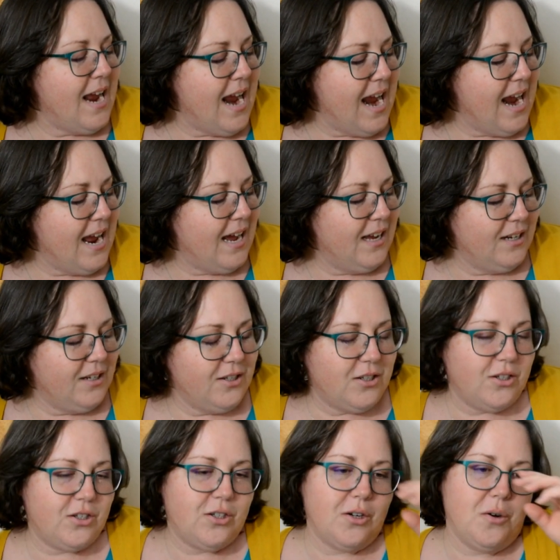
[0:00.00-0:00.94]

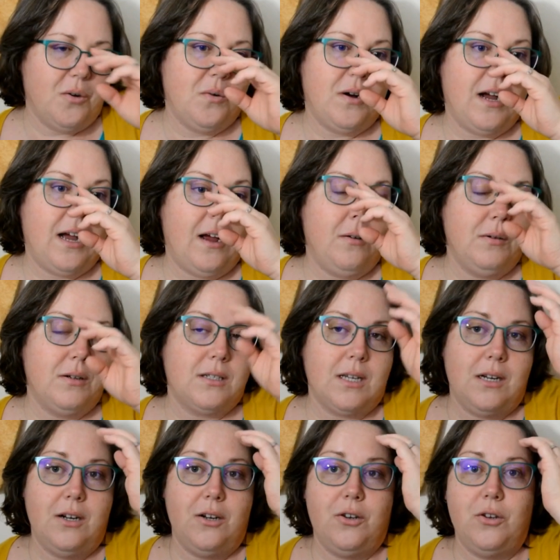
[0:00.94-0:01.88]
And so I was
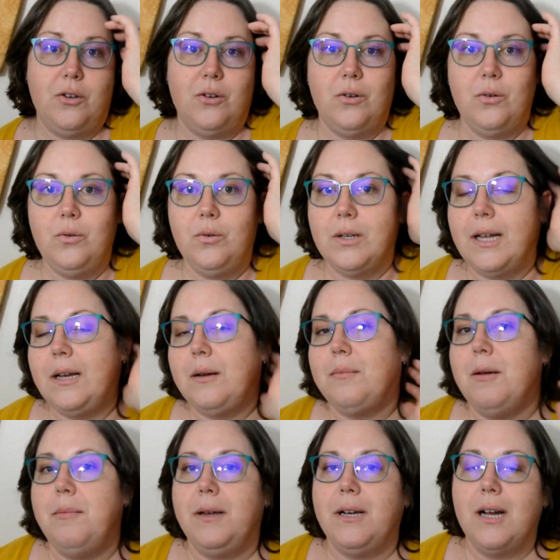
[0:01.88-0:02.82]
going to do
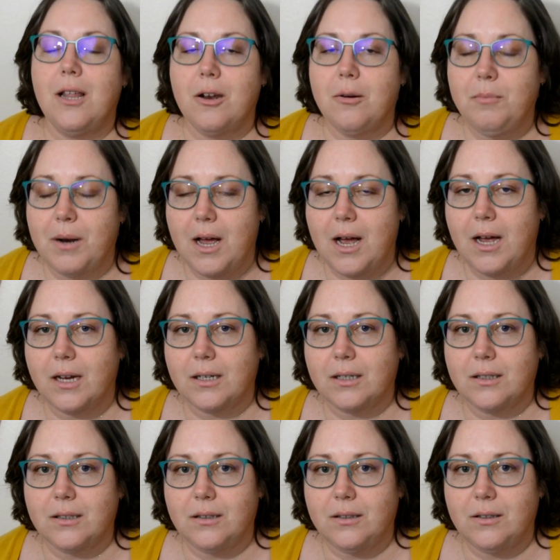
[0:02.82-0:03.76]
like maybe color
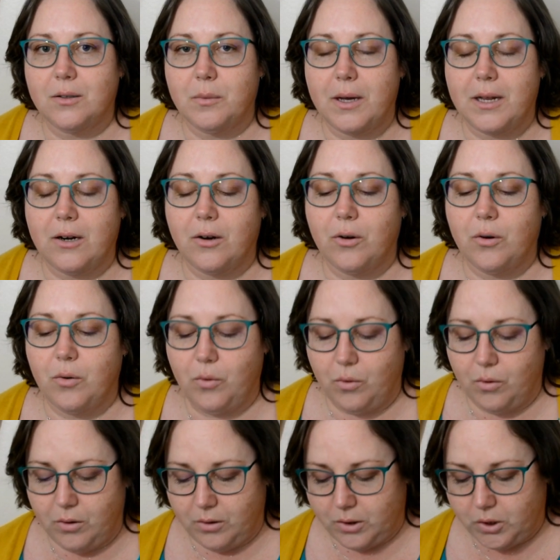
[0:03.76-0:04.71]
block sweater
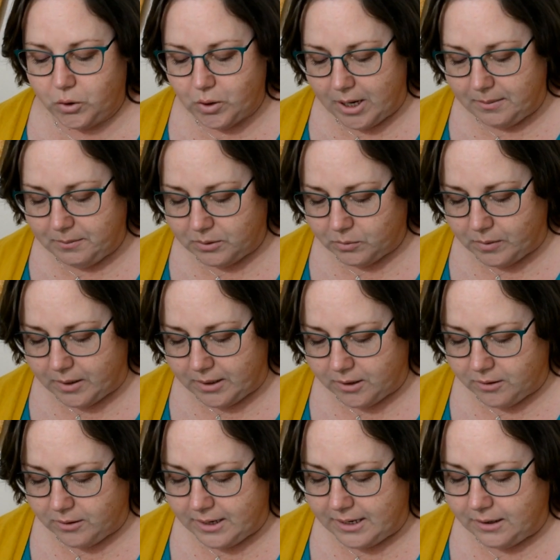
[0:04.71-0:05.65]
or stripe
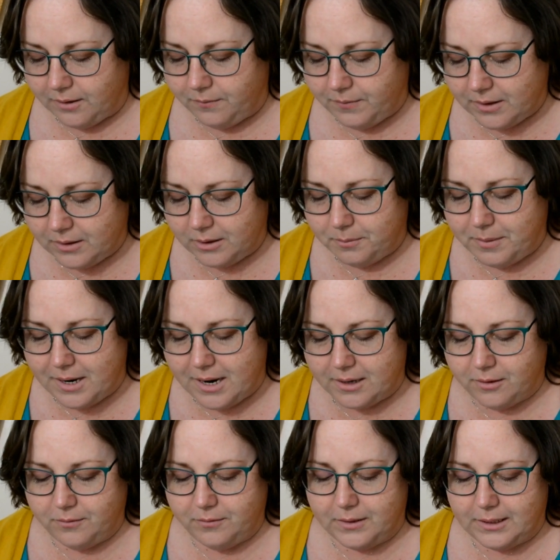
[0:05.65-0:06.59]
sweater, and I found a
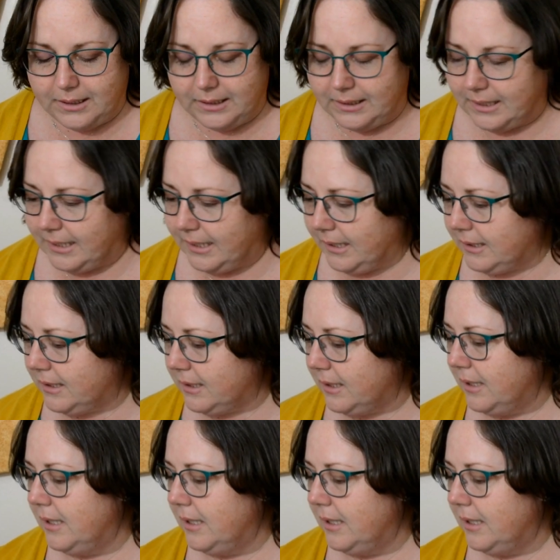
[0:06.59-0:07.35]
pattern that I liked.